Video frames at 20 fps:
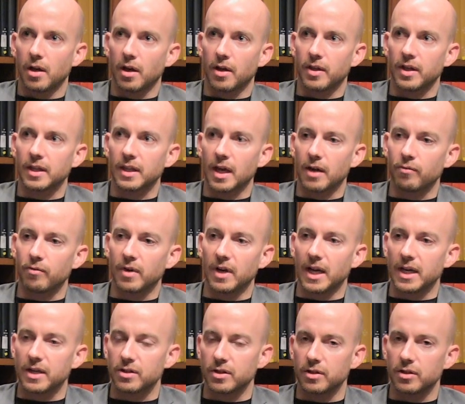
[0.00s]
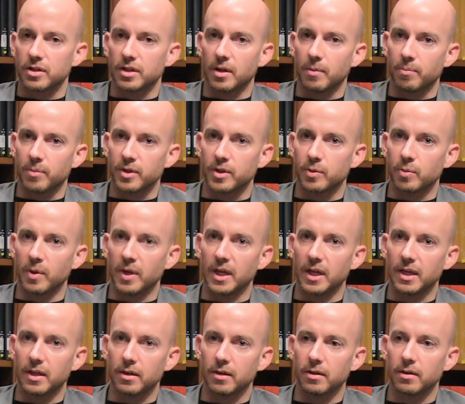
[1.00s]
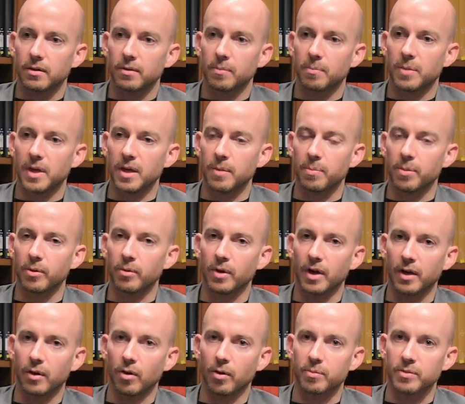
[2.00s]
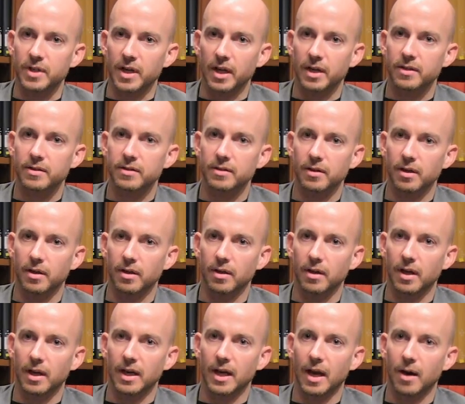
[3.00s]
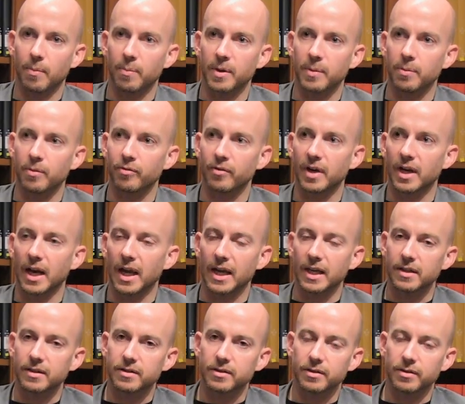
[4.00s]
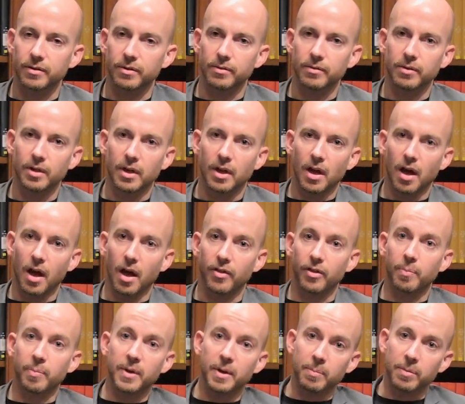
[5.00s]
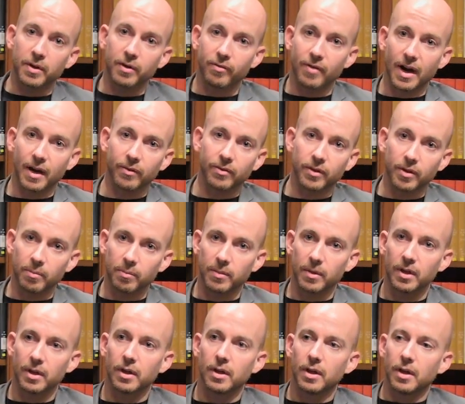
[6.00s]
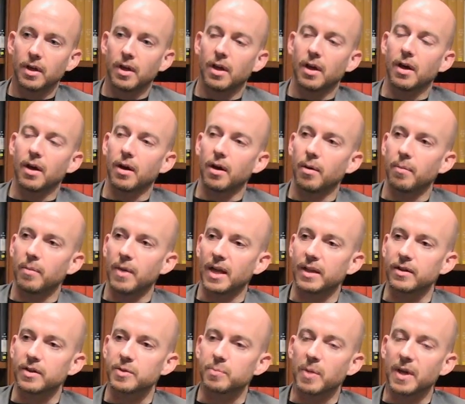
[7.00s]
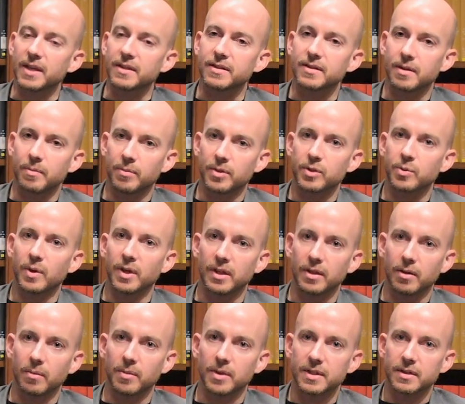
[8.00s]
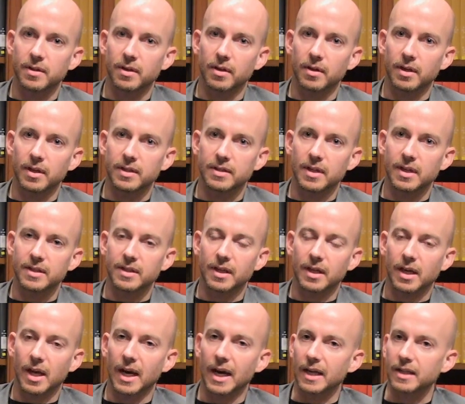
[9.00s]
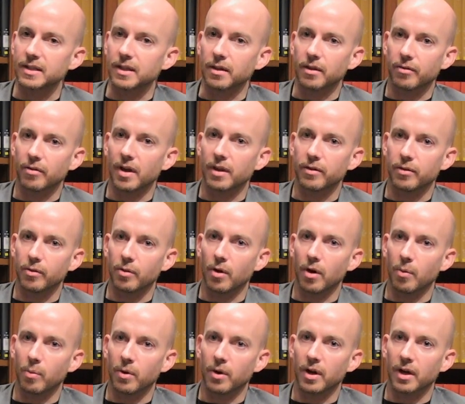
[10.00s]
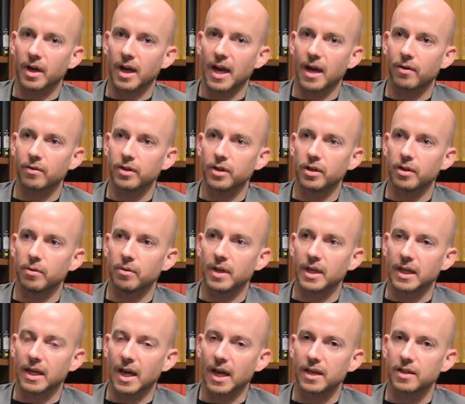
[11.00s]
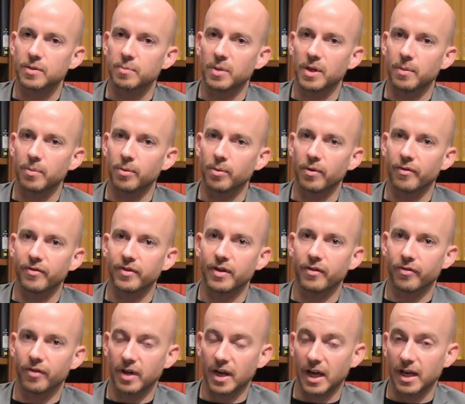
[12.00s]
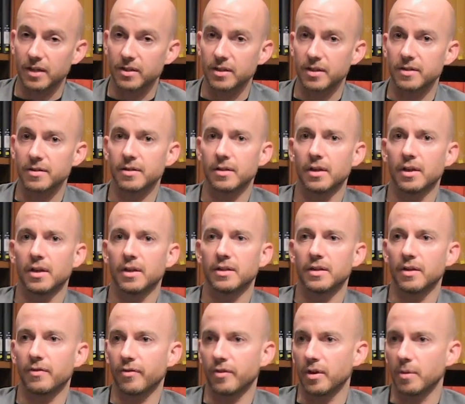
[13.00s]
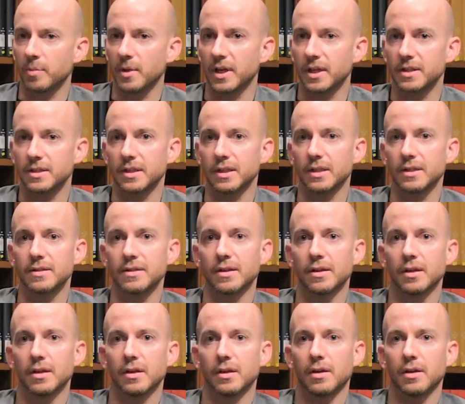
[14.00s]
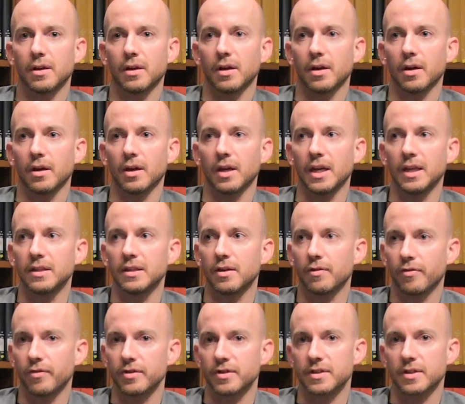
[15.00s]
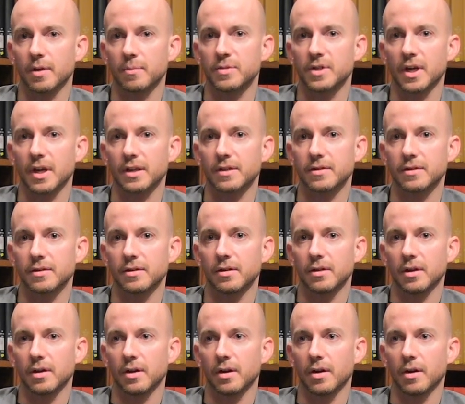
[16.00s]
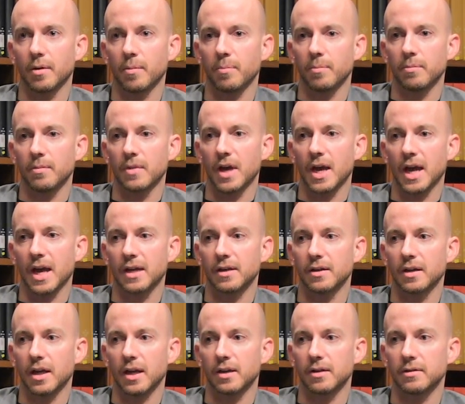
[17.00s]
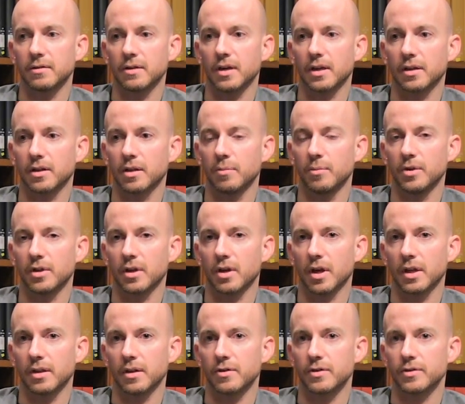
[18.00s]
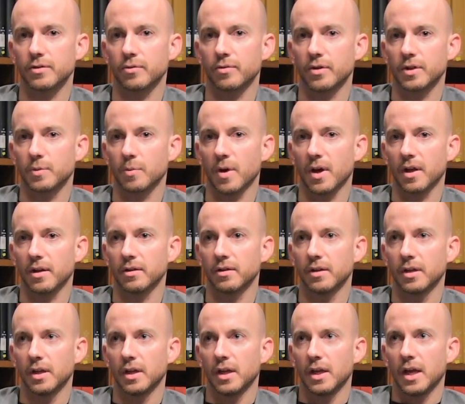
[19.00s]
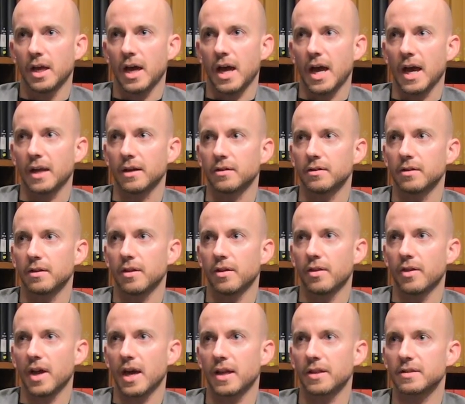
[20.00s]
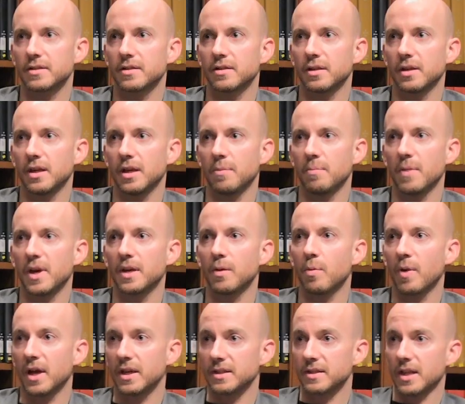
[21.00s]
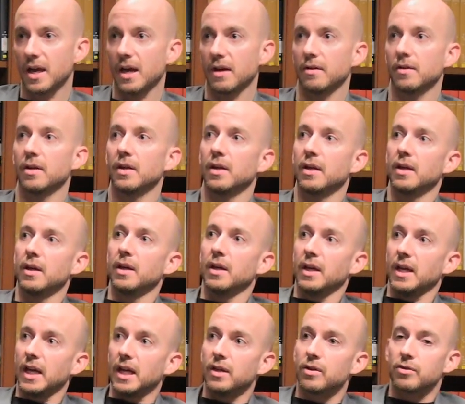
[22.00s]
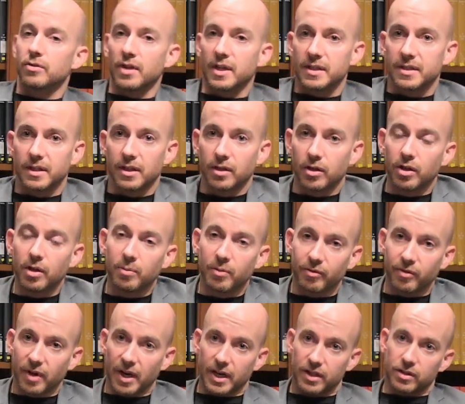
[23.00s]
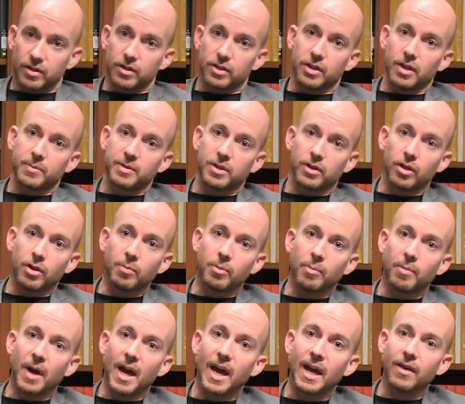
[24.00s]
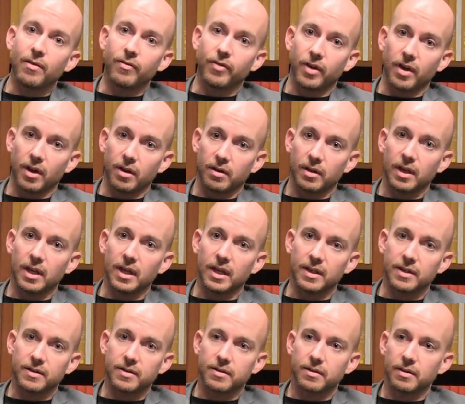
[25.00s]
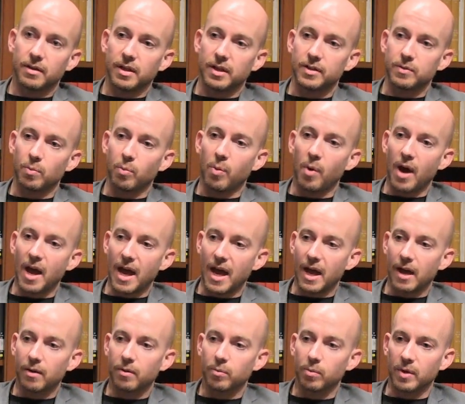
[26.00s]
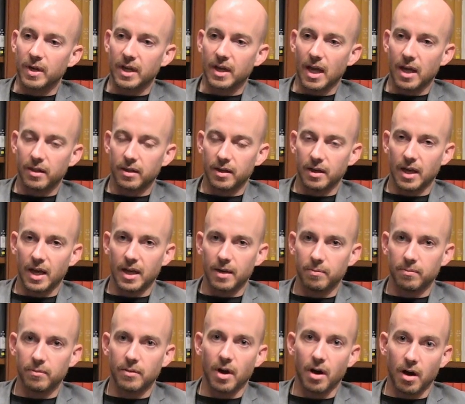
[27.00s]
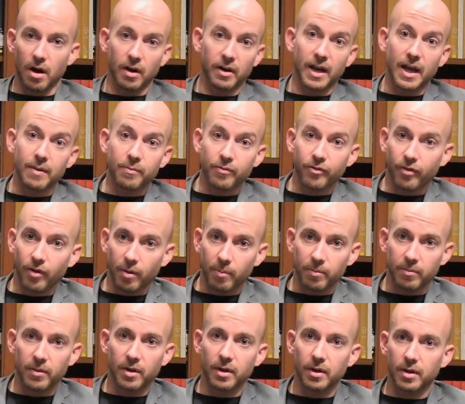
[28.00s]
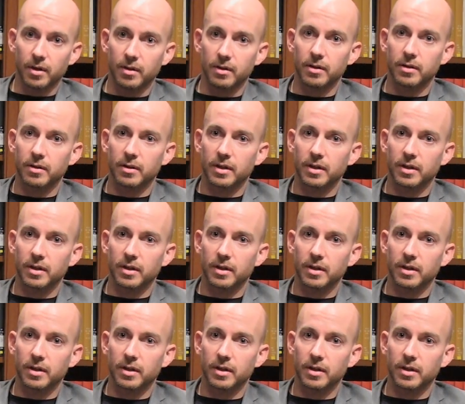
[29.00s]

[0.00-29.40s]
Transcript: I think that relationship between people and objects uh, and how people relate to other people around them um, and the spaces in between them is the, is, is, the connecting thread through our work. How do you engage people of different ages, different abilities, uh, in different subjects um, and, and, and communicate those stories well. And that, in many ways, that interest in human relationships and human behaviour is, is where we get the name, our name from, uh,